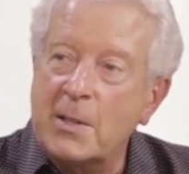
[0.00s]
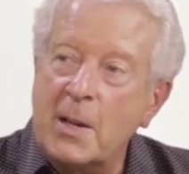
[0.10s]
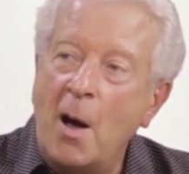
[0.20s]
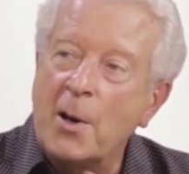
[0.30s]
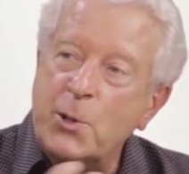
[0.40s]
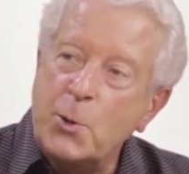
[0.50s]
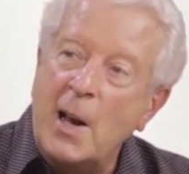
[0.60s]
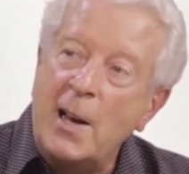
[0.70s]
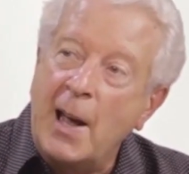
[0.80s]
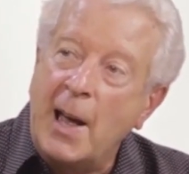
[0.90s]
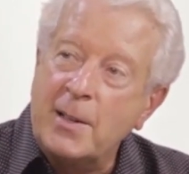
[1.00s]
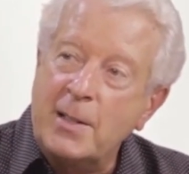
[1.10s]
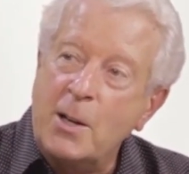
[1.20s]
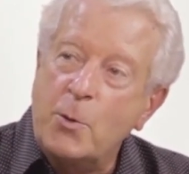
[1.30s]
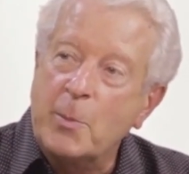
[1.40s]
because Australia
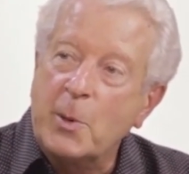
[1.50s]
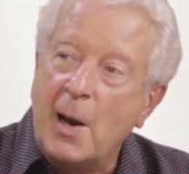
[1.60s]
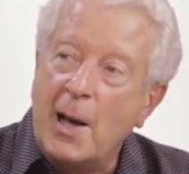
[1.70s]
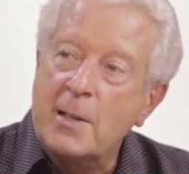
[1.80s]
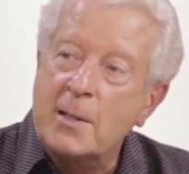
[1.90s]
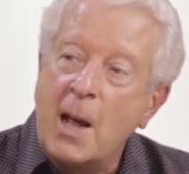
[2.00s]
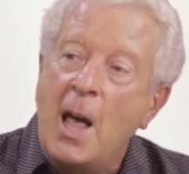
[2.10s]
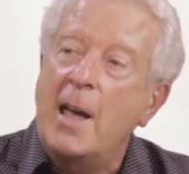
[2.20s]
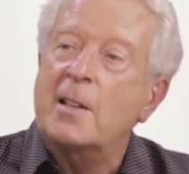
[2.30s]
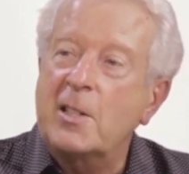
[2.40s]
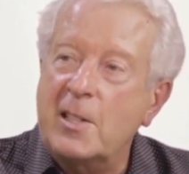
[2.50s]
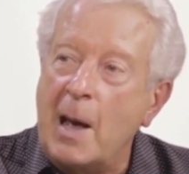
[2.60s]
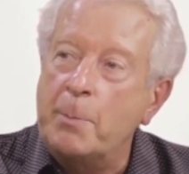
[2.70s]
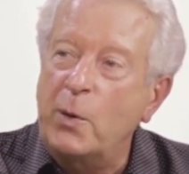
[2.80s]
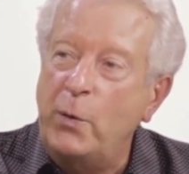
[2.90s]
had decriminalized
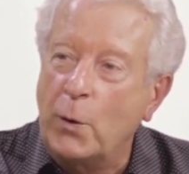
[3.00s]
except